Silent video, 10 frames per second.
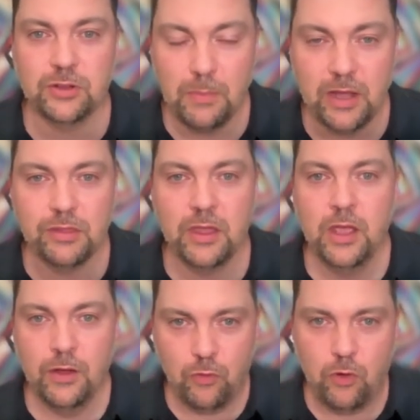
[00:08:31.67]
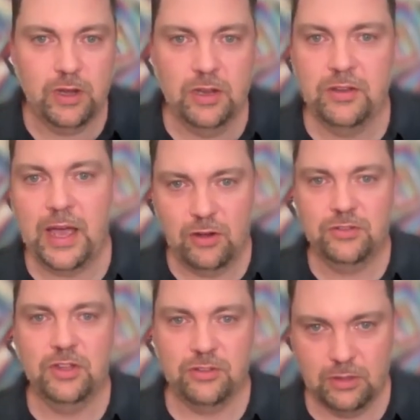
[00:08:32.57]
a month for an entire
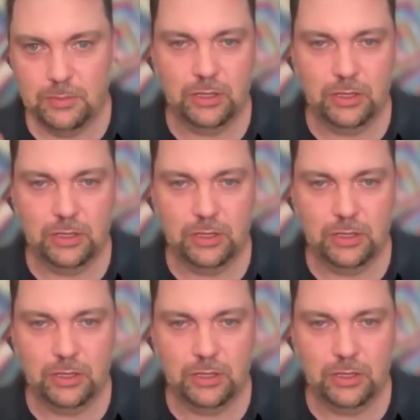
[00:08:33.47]
system,